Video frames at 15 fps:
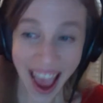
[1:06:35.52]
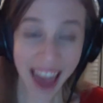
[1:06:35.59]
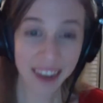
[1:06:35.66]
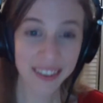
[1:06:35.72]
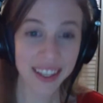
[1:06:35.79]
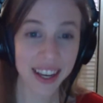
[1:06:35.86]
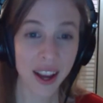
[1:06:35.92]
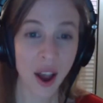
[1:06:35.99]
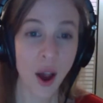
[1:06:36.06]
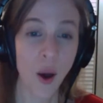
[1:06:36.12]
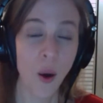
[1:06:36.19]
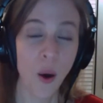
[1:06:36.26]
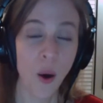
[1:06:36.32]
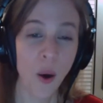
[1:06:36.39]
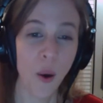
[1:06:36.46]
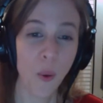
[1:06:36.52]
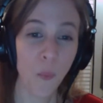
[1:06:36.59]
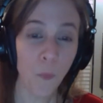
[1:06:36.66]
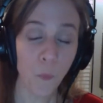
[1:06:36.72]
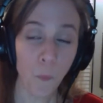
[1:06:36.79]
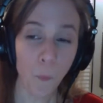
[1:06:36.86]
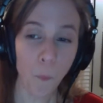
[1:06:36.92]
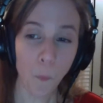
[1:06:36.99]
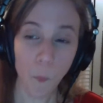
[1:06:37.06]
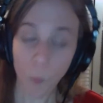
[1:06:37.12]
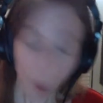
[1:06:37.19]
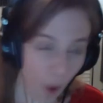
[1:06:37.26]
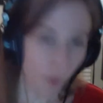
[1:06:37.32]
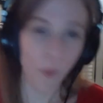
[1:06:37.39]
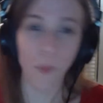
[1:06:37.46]
I was like,
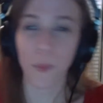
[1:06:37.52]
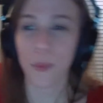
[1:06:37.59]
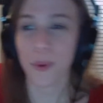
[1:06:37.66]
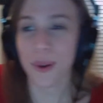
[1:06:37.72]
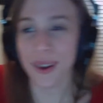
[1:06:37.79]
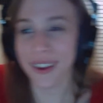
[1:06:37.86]
whoa.